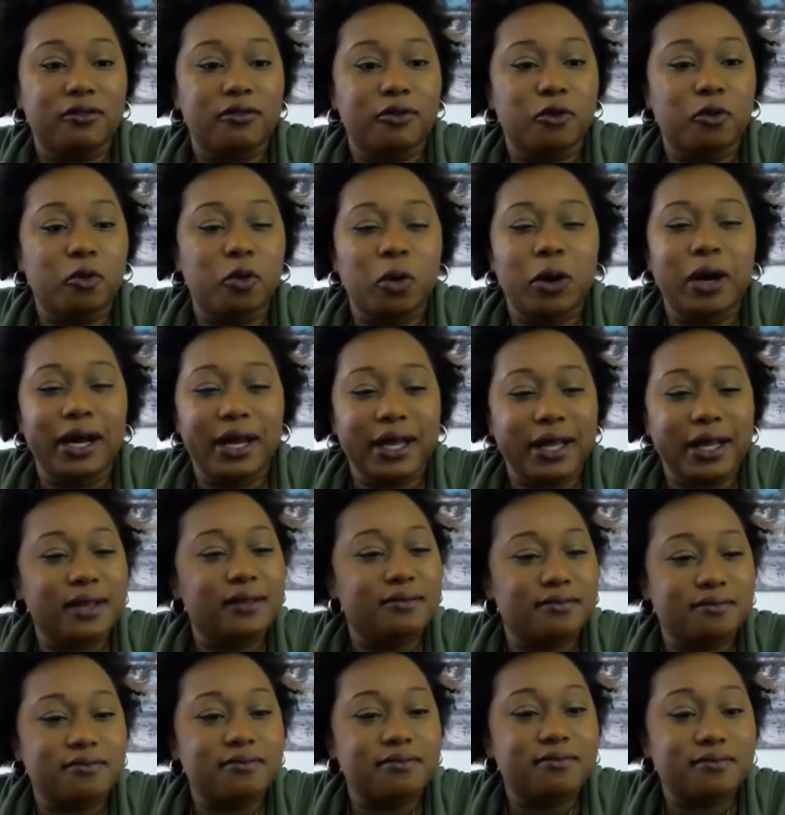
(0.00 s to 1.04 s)
what
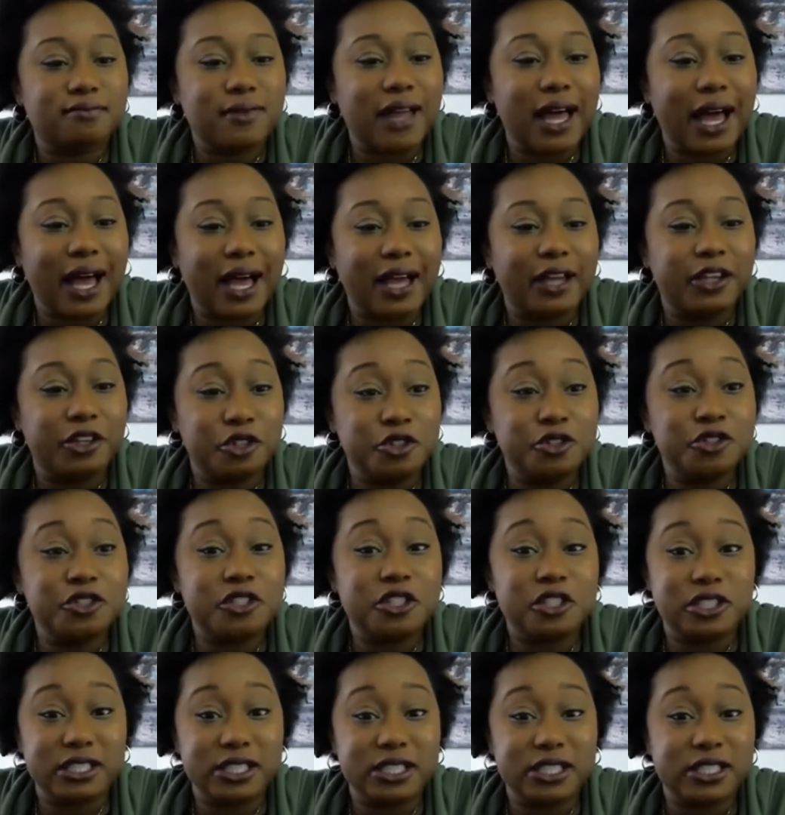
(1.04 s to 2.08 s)
I
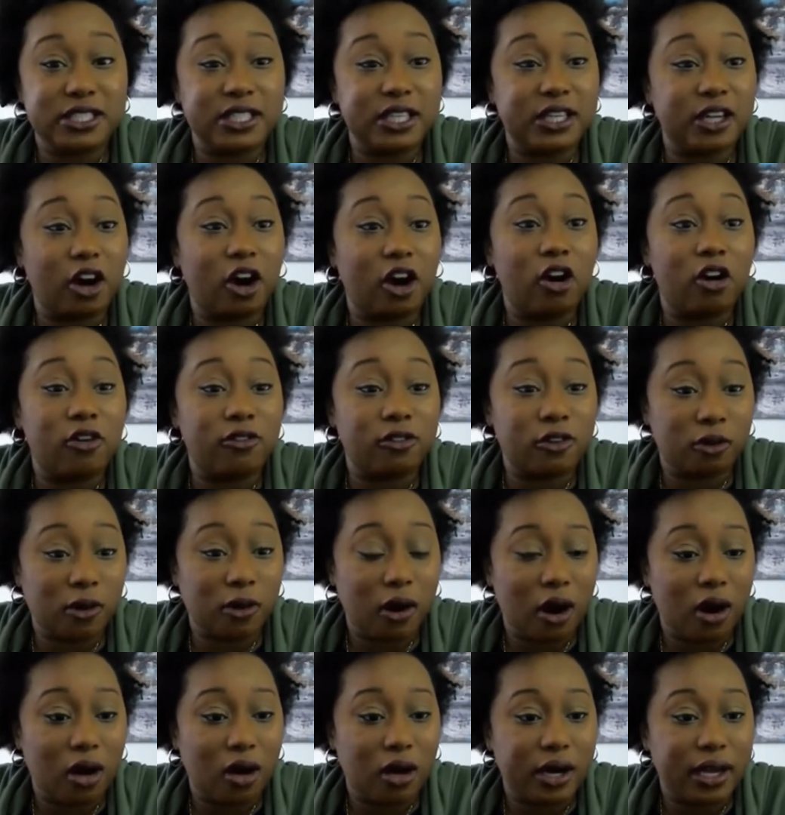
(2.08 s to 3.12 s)
usually see overall